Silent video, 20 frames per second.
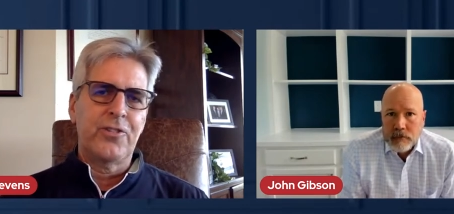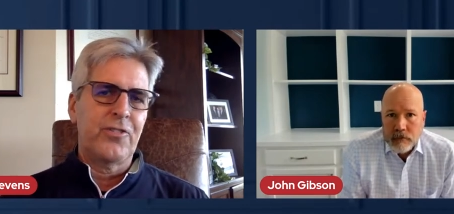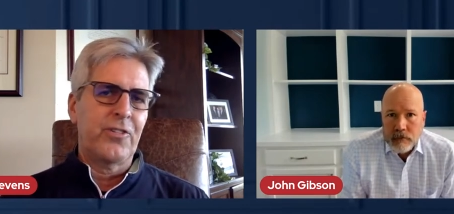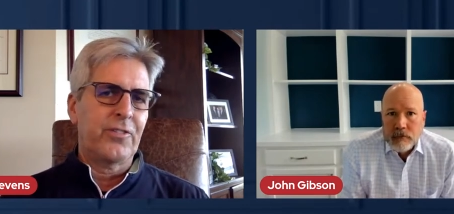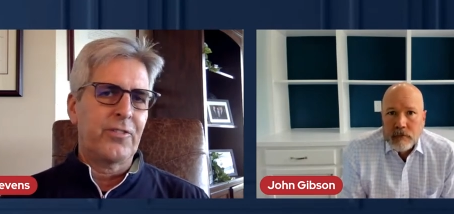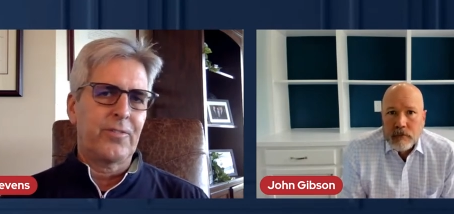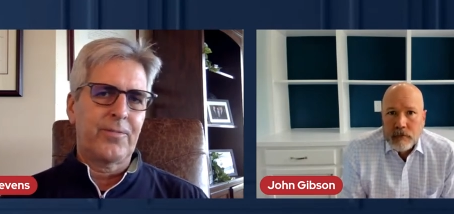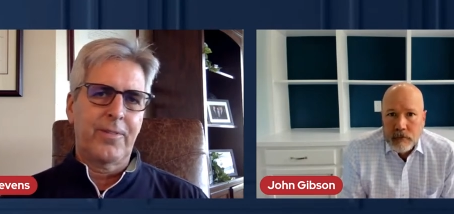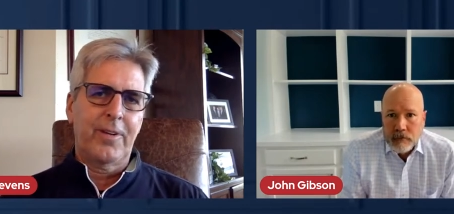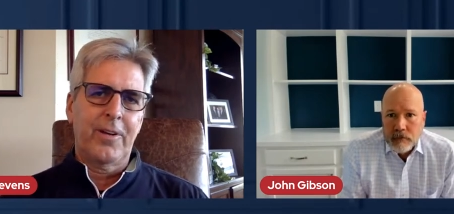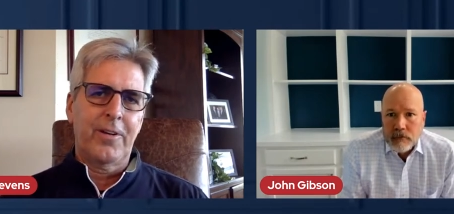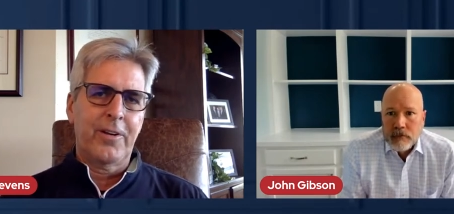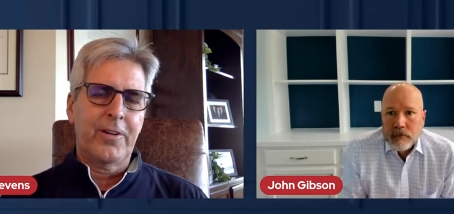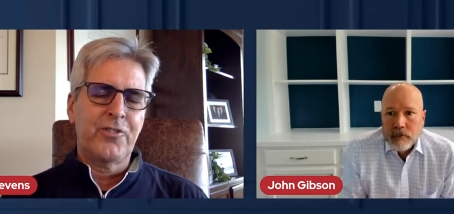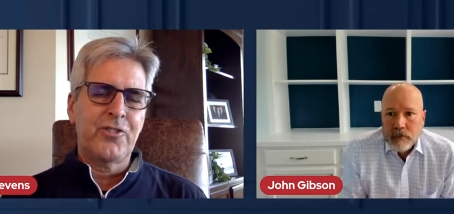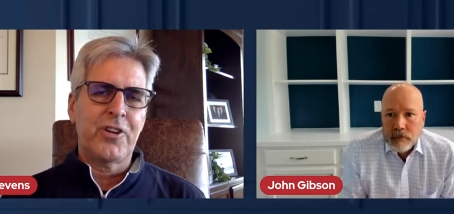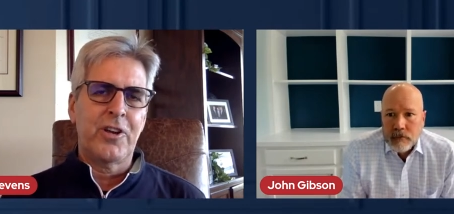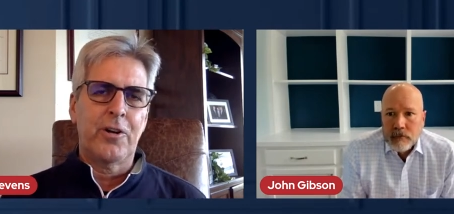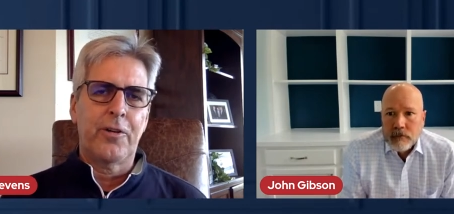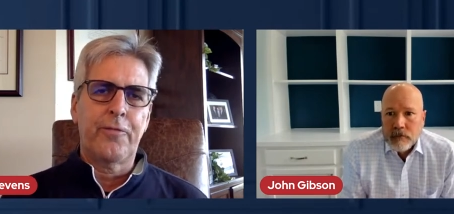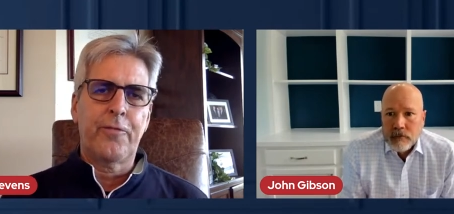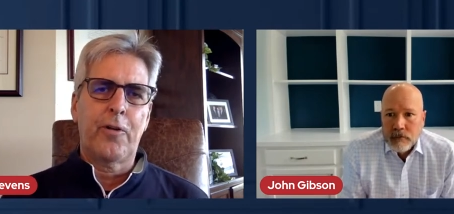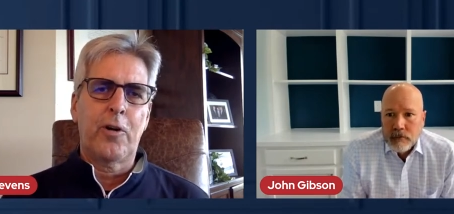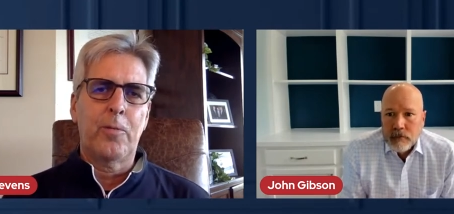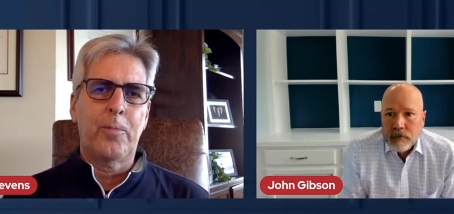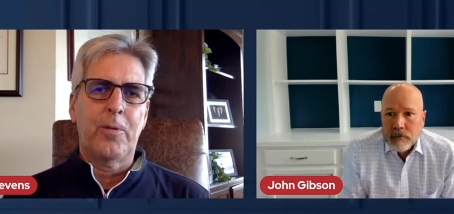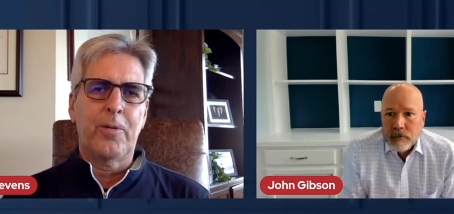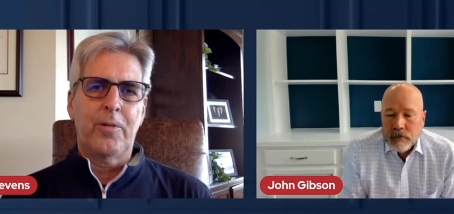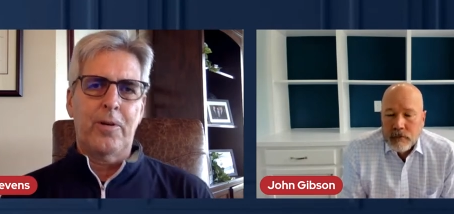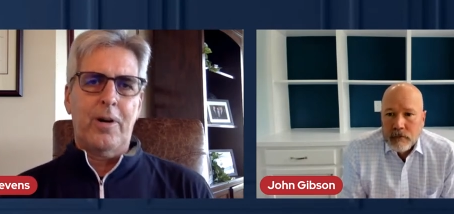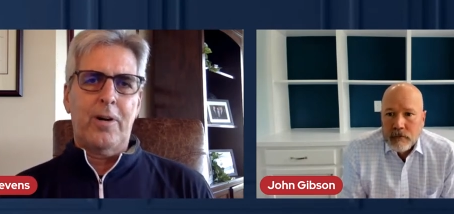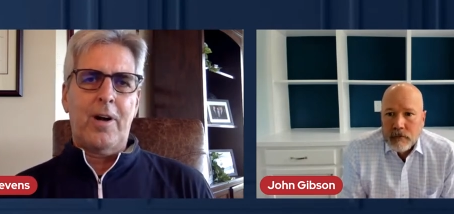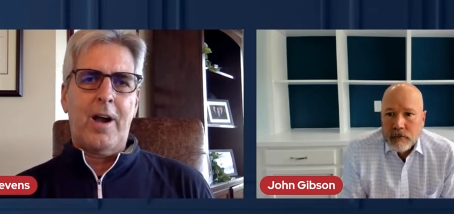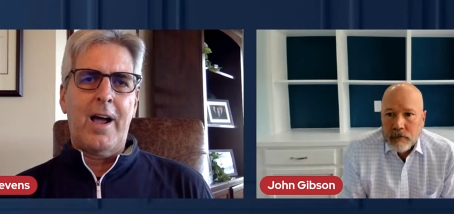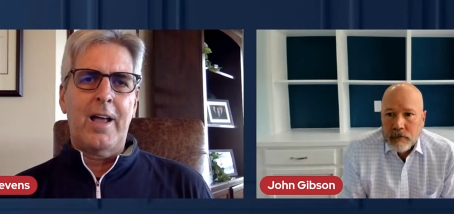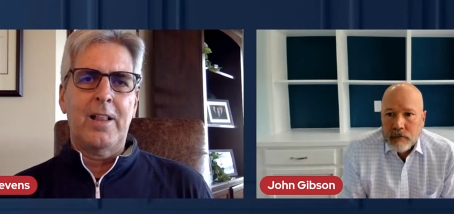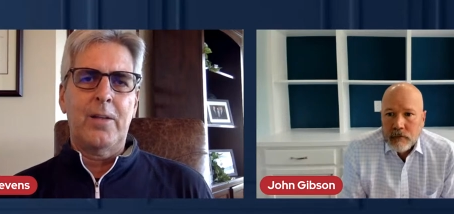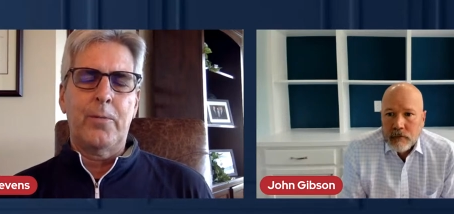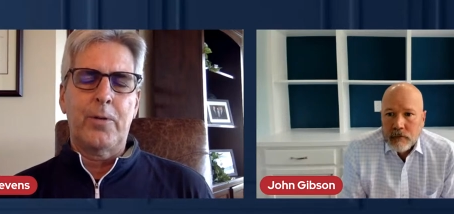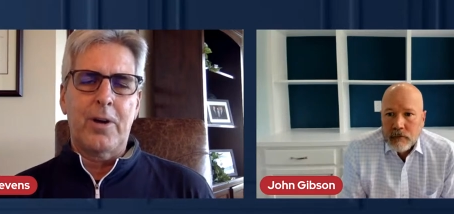Speaker 1: She's uh, she and her firm are, are
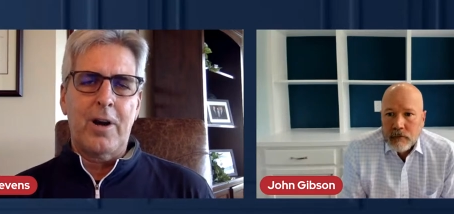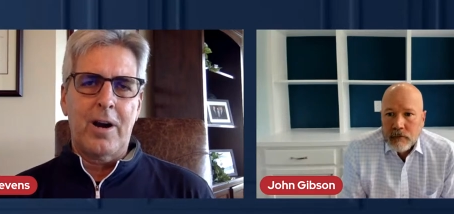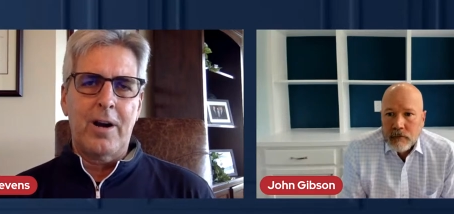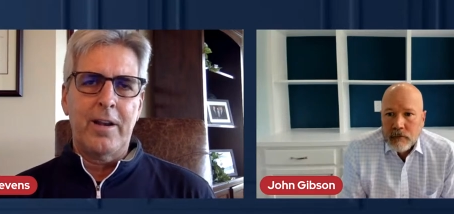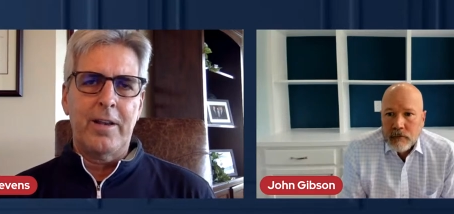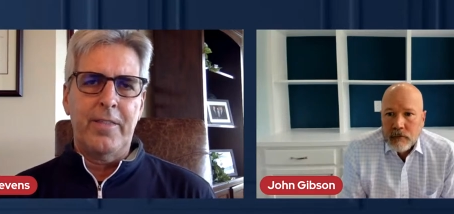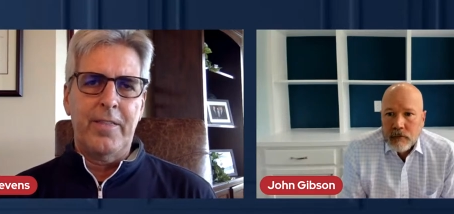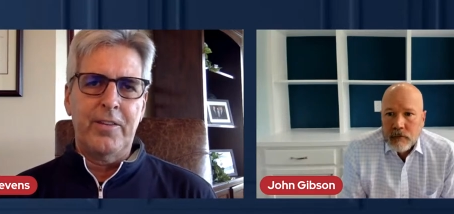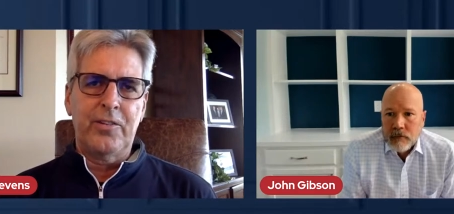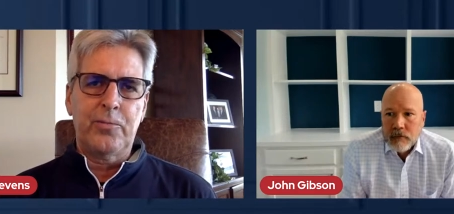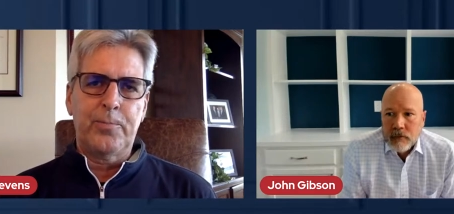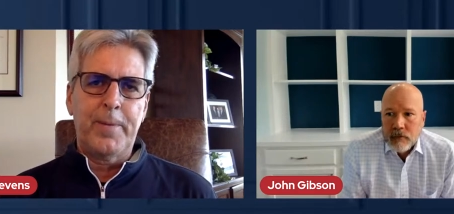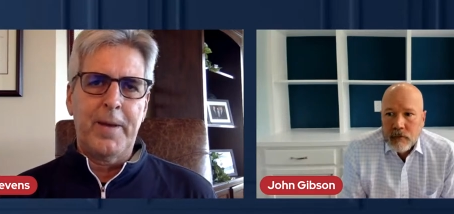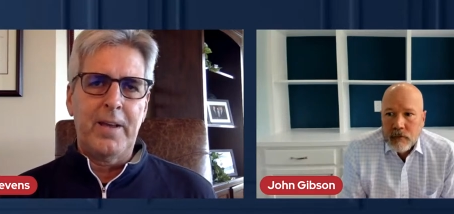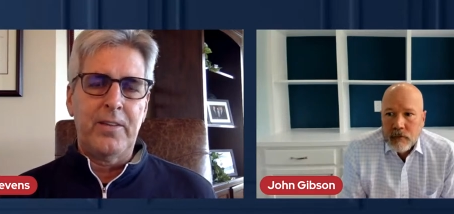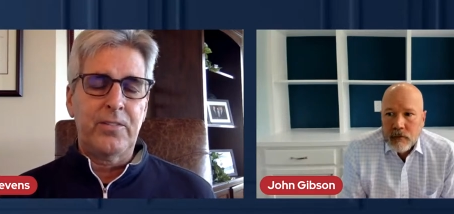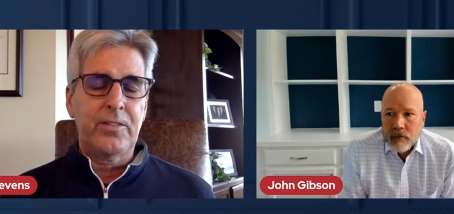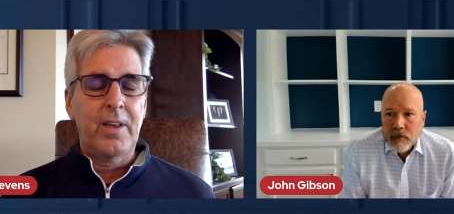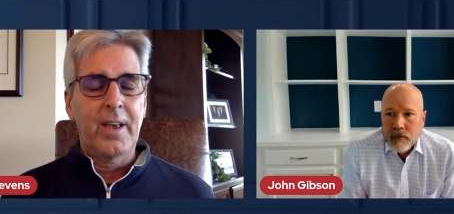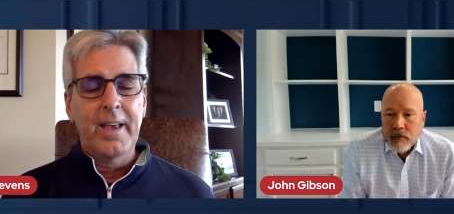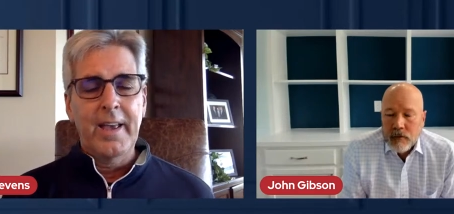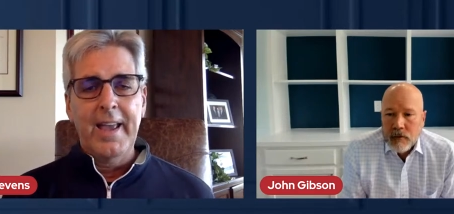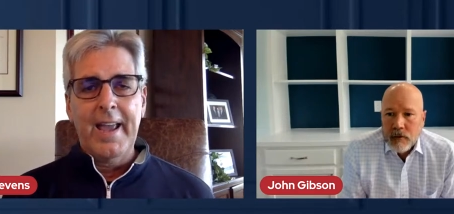highly regarded in this space,